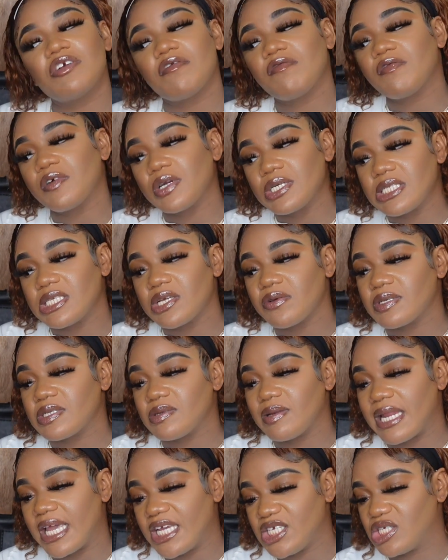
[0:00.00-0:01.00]
first
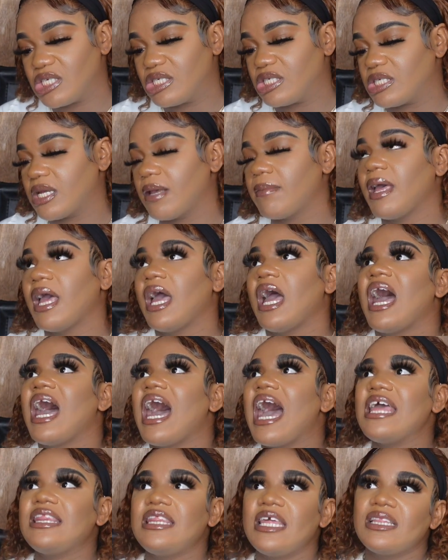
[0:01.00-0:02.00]
serious relationship?
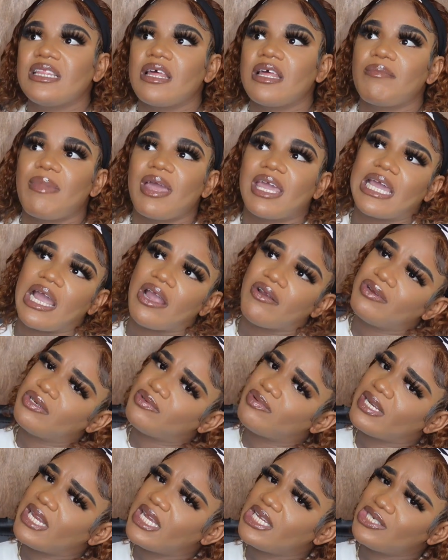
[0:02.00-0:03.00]
I think that my
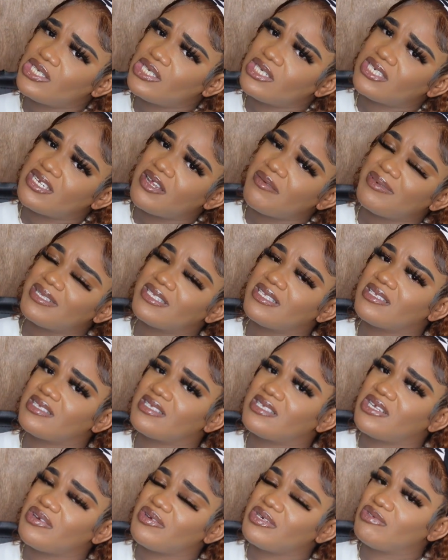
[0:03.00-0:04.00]
current relationship is a
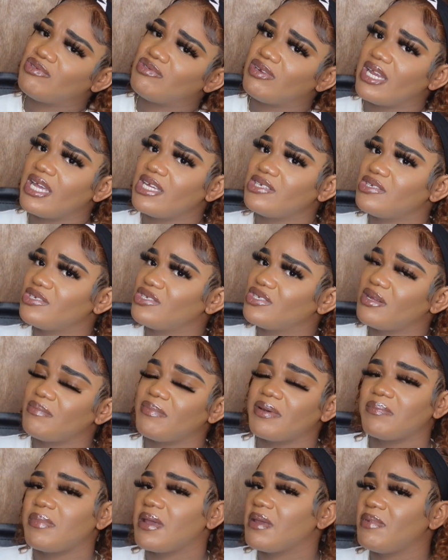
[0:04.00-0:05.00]
serious relationship,
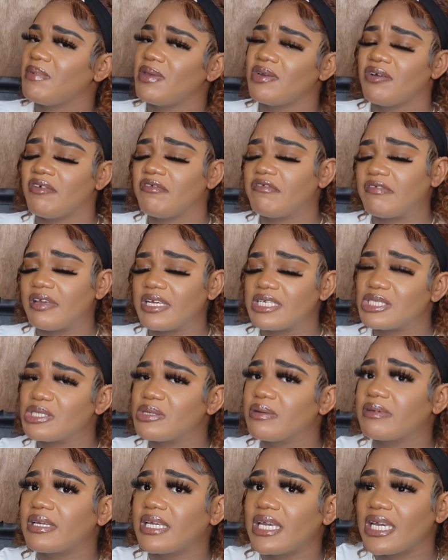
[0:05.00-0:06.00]
but baby, no face,
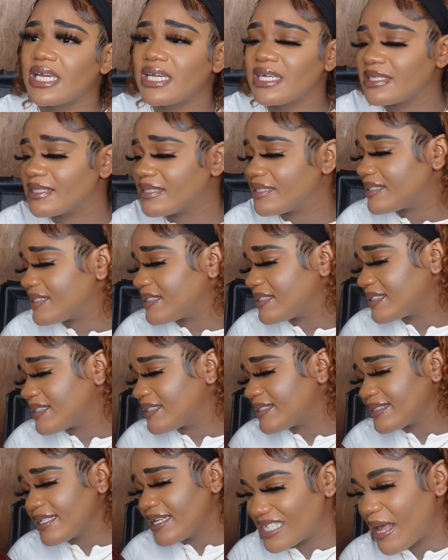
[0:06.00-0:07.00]
no case.
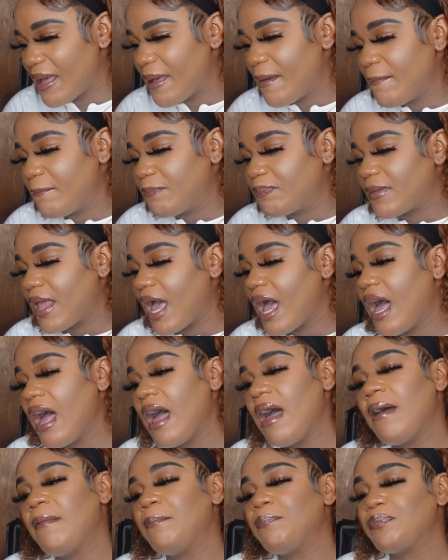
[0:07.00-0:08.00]

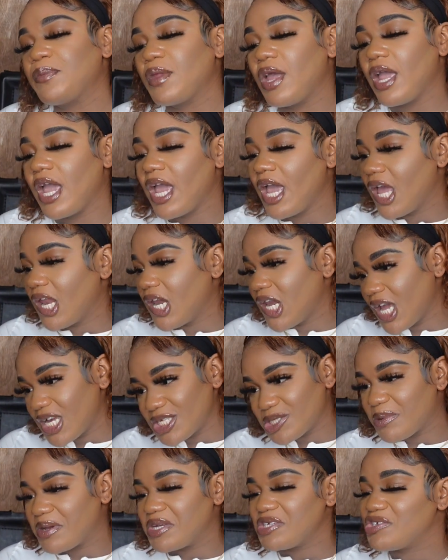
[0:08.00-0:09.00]

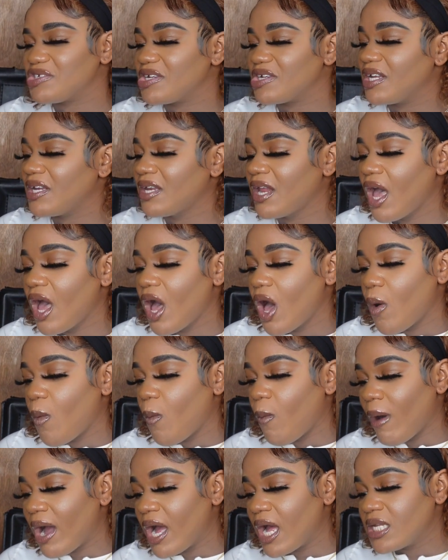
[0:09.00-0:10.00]
Next question.
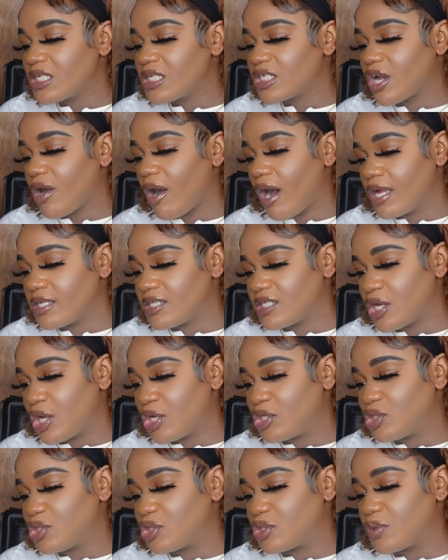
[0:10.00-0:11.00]
What
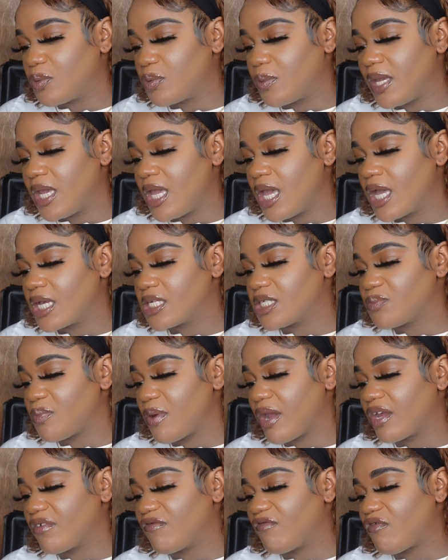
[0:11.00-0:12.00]
content should we
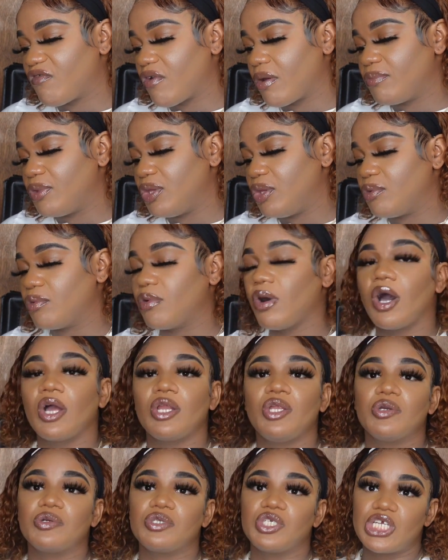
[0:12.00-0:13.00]
expect from you
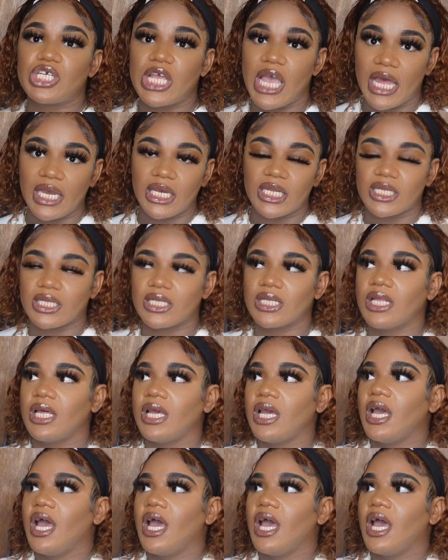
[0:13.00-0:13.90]
on your channel?